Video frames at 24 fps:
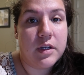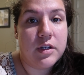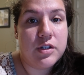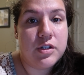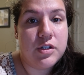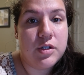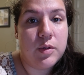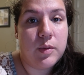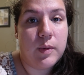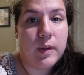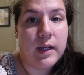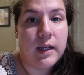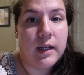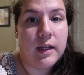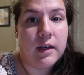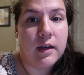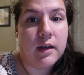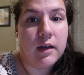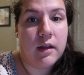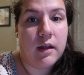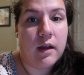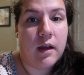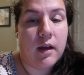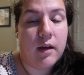
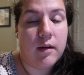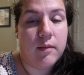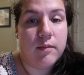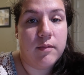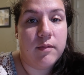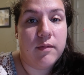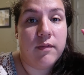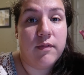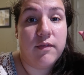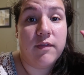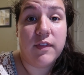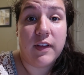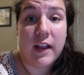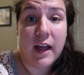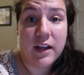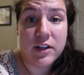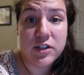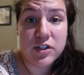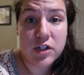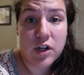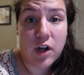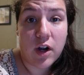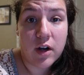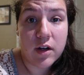doing um,
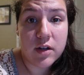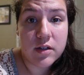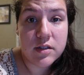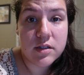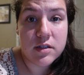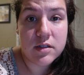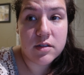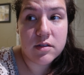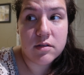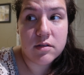flashcards.